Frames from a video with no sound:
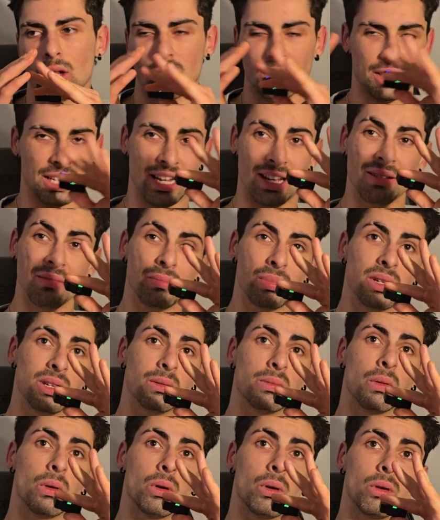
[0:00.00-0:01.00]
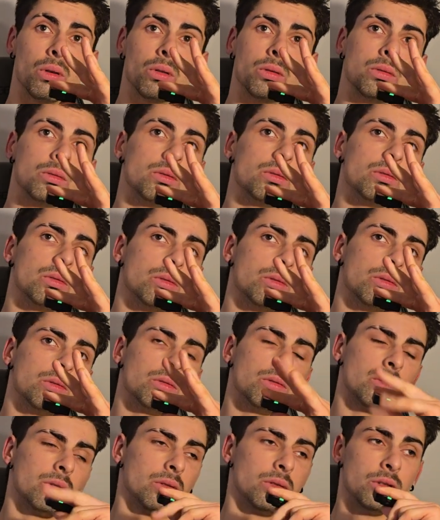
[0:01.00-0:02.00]
10 people,
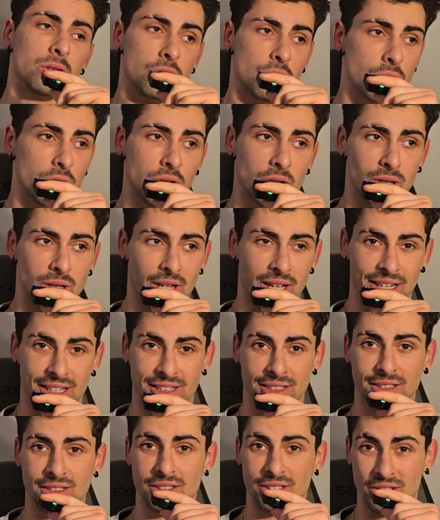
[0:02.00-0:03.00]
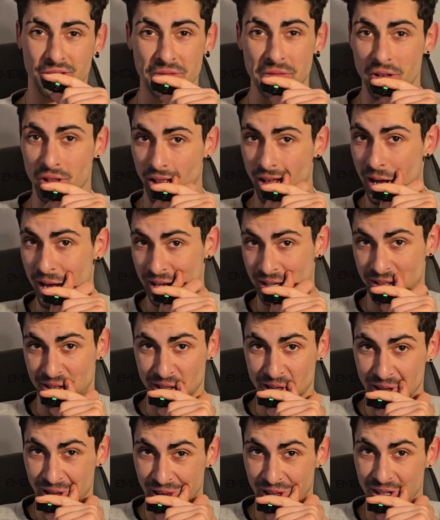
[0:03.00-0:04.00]
you can like do a lot. You can
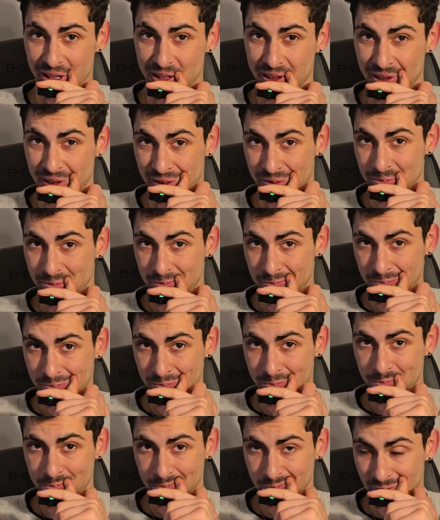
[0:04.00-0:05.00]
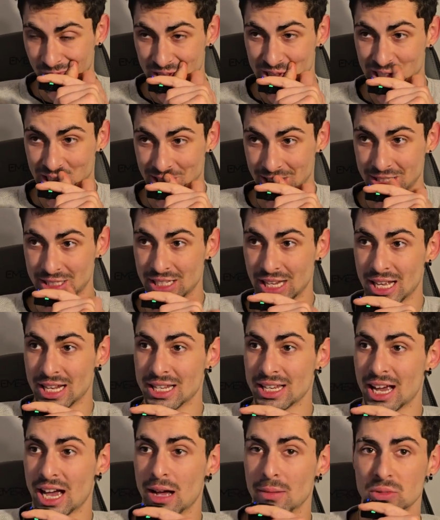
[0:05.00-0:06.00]
get a lot done. It's like
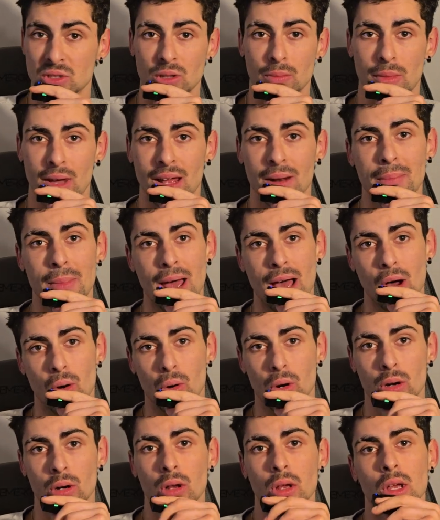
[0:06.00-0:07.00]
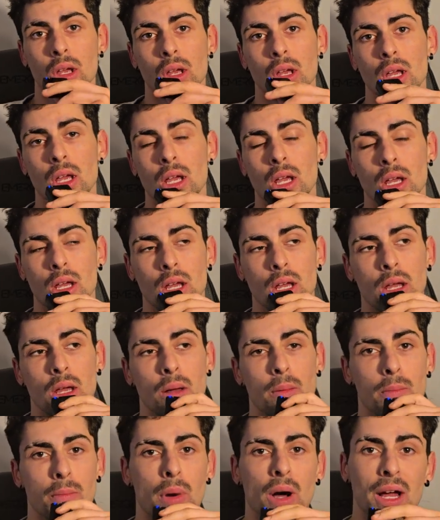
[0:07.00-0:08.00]
10 times the manpower.
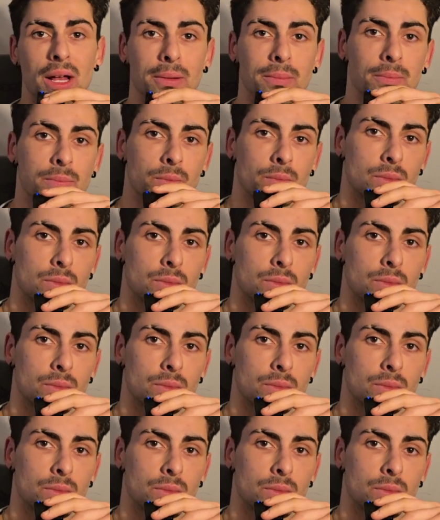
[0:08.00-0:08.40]
But